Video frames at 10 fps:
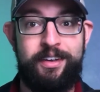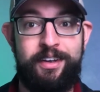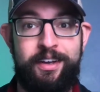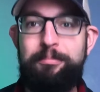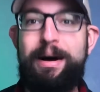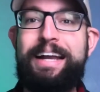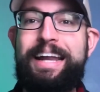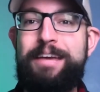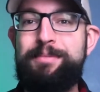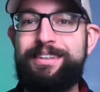My
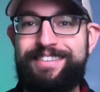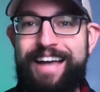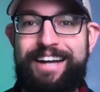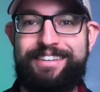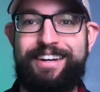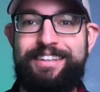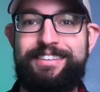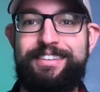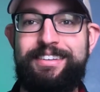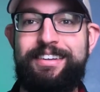name is Zach
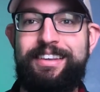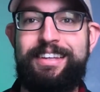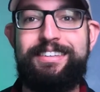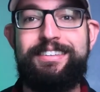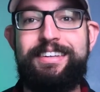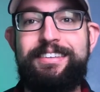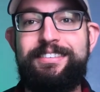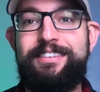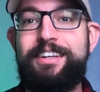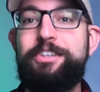Dyson, this
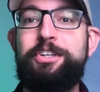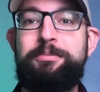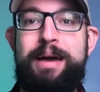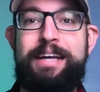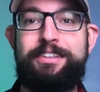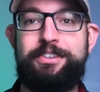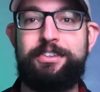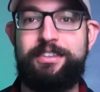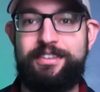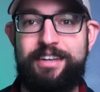is Dungeon
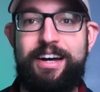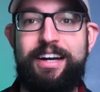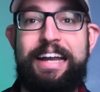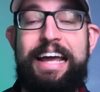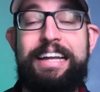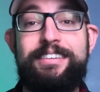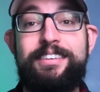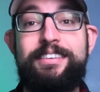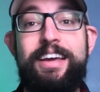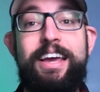Master Design, and
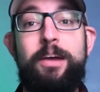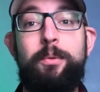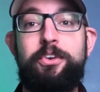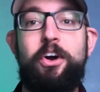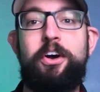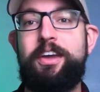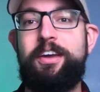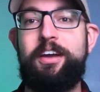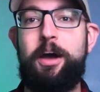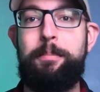today we're
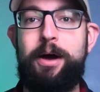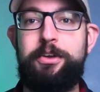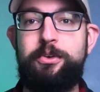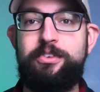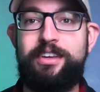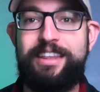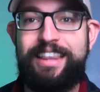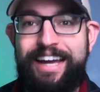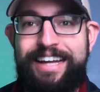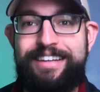talking about using
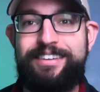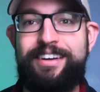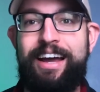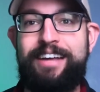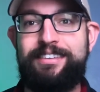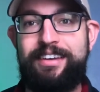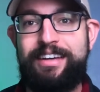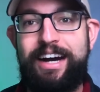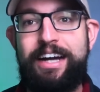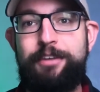light as a
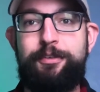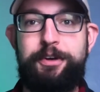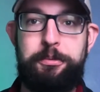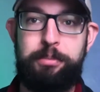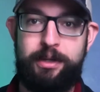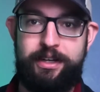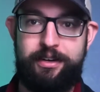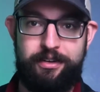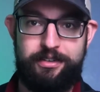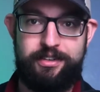guide for your
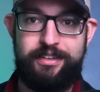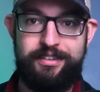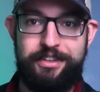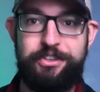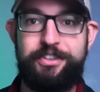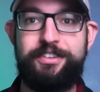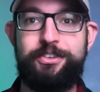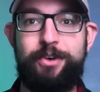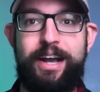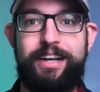players in Dungeons
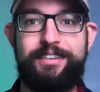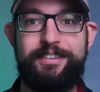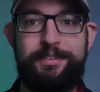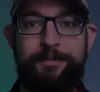& Dragons.